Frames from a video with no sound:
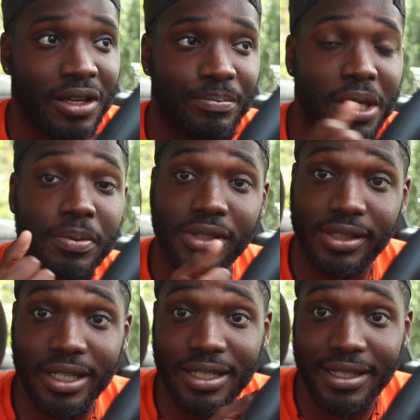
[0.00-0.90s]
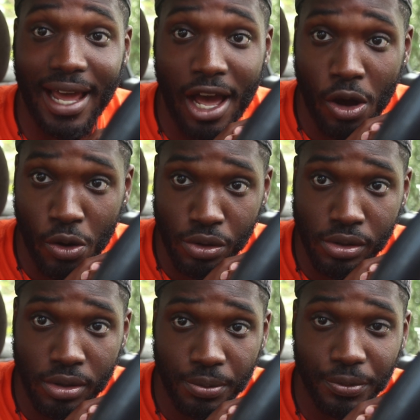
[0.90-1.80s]
people sitting
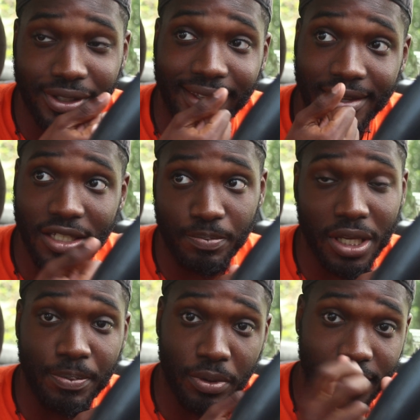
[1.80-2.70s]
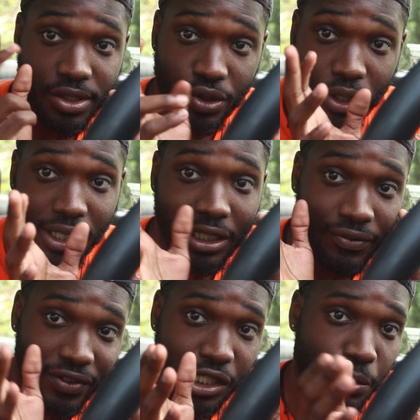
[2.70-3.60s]
down with these people, these certain
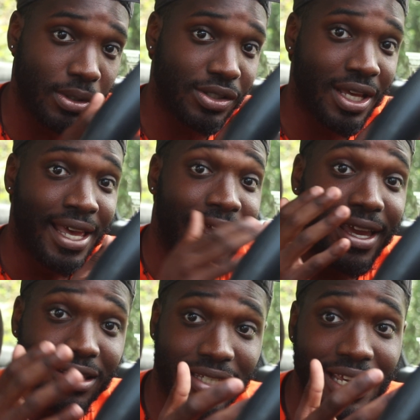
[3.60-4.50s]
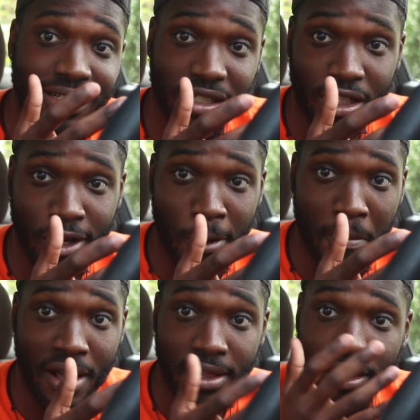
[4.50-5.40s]
individuals, and teaching
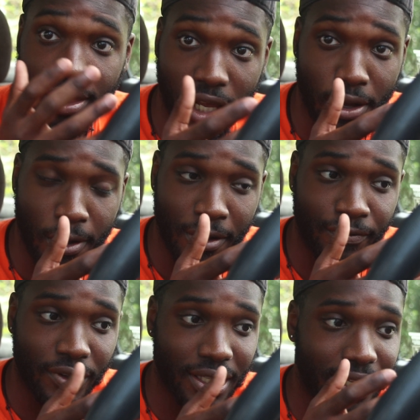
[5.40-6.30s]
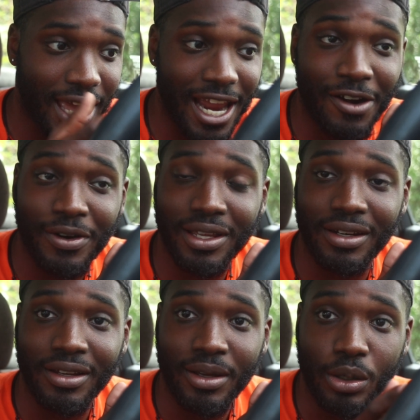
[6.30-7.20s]
them love,
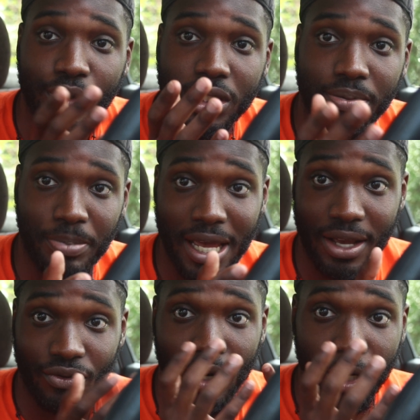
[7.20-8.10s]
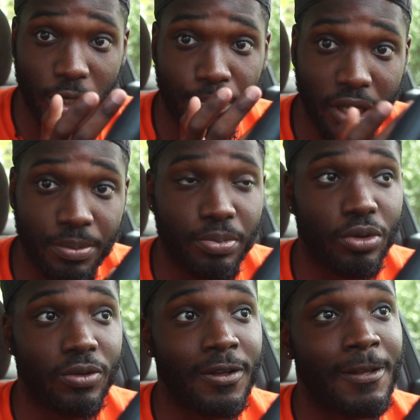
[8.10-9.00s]
caring, respect for other
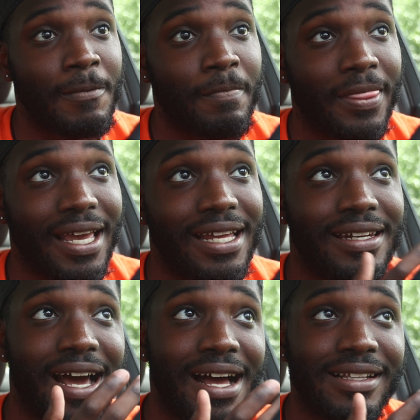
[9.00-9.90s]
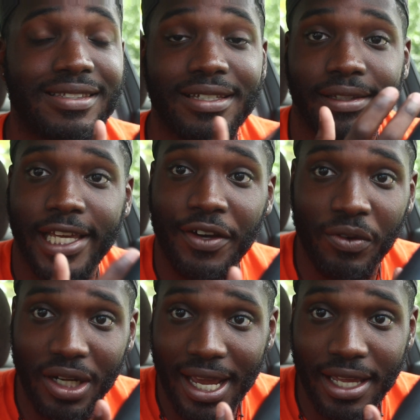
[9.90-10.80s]
people, and not to
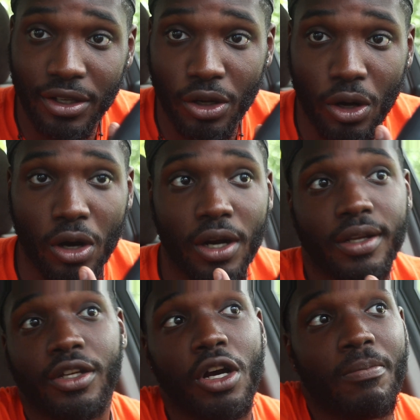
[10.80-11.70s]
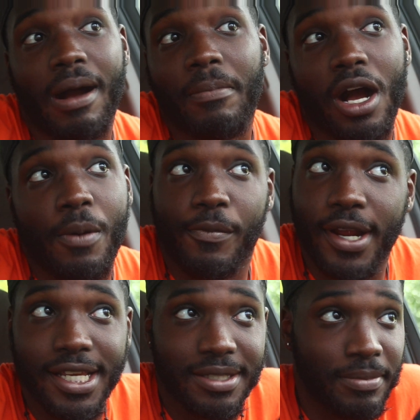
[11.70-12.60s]
live with hate in your heart. You know, my mom
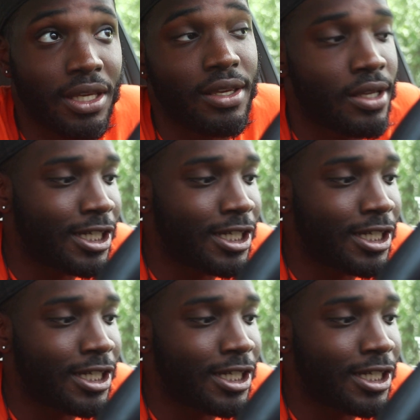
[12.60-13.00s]
raised me